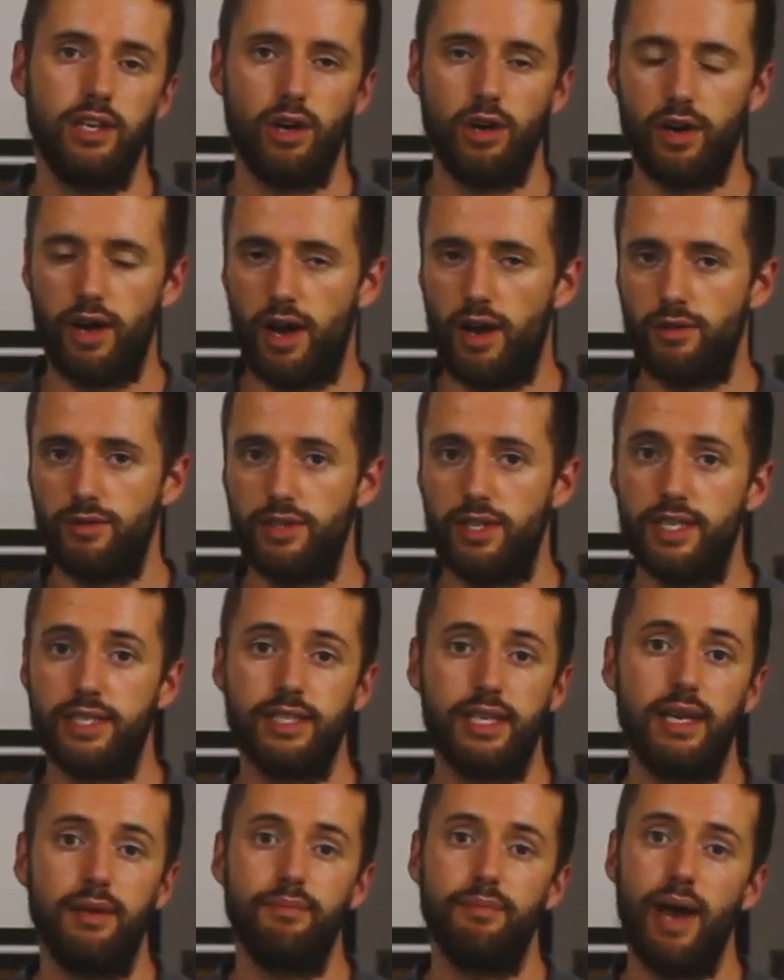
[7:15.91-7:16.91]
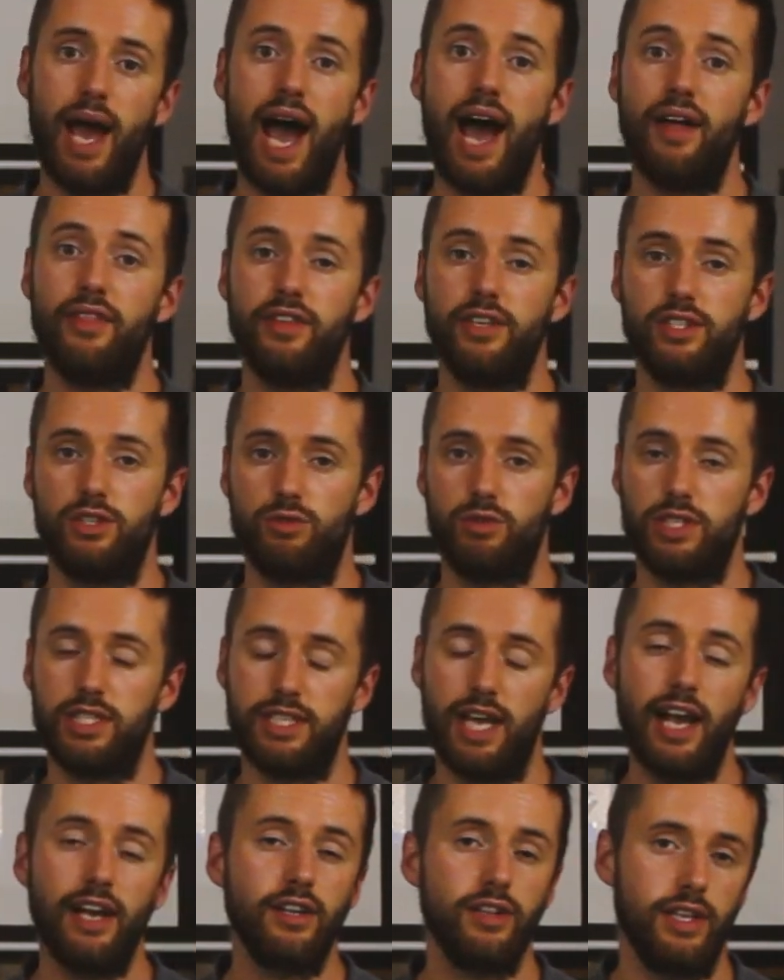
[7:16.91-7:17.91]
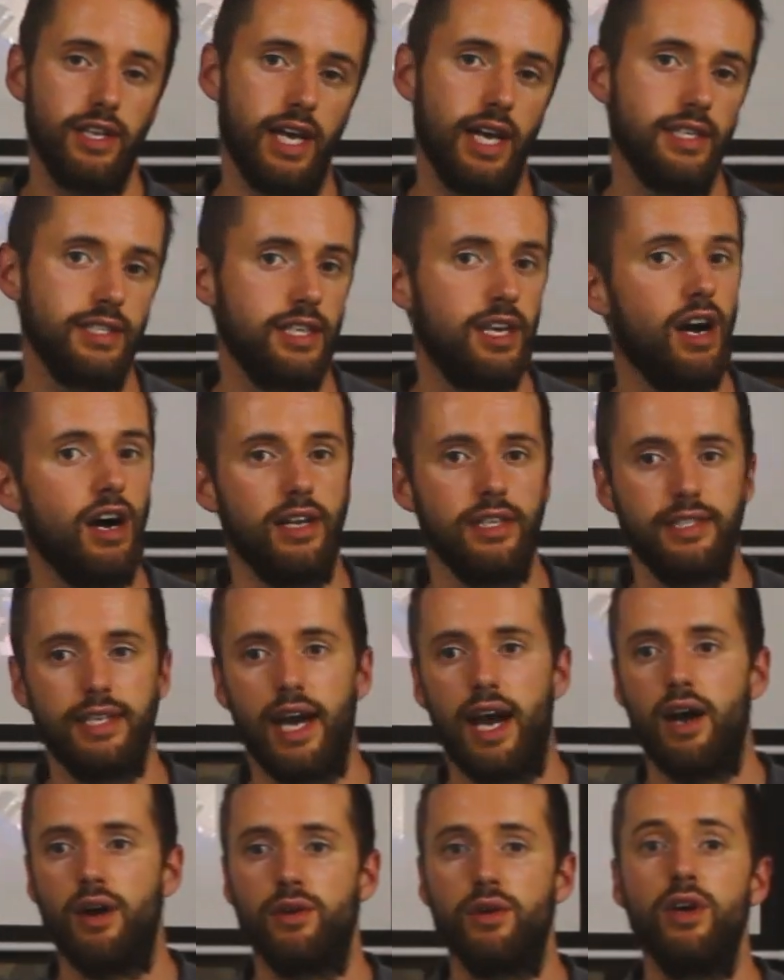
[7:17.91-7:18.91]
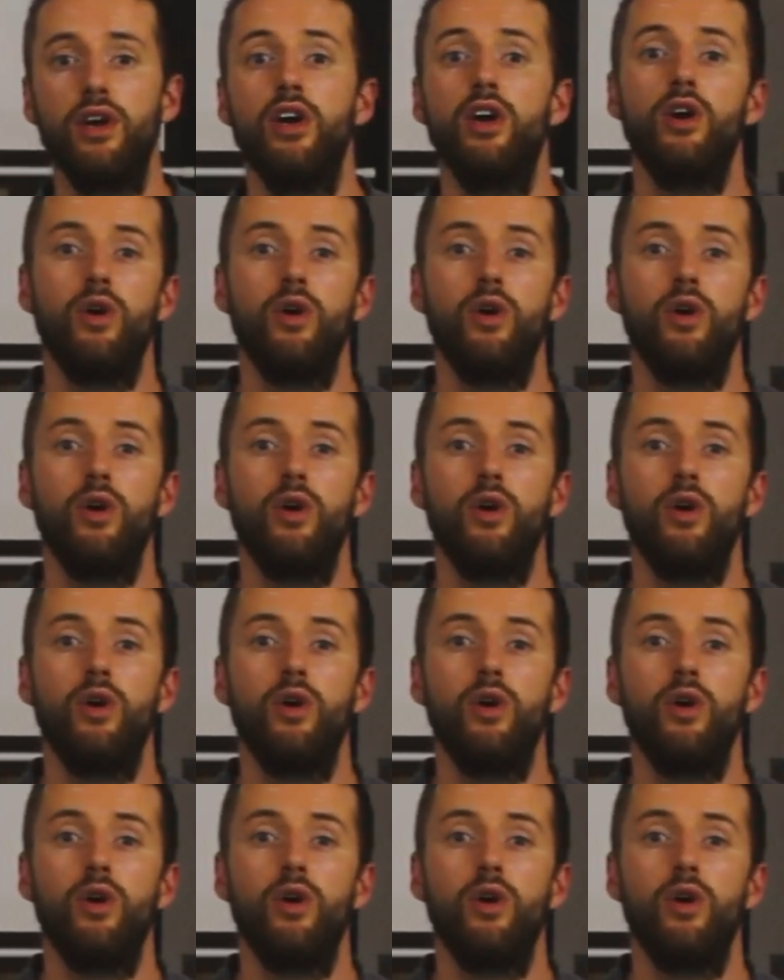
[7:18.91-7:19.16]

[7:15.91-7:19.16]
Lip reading: go down the same path as recycling has gone down